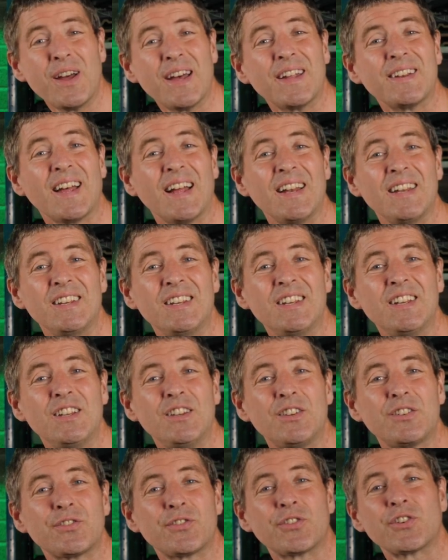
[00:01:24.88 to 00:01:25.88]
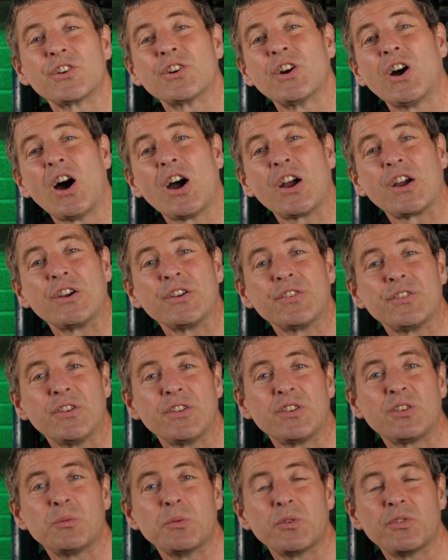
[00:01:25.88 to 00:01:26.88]
red LEDs for higher
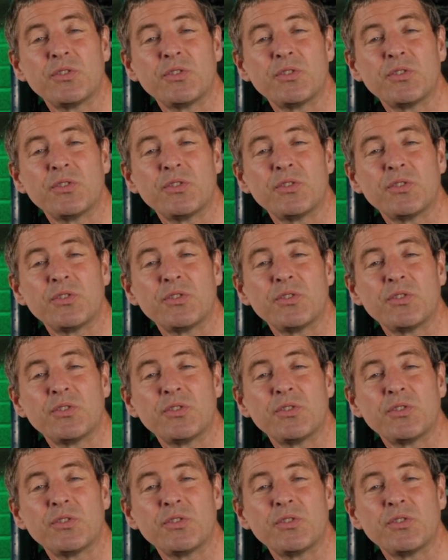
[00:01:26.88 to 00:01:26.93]
system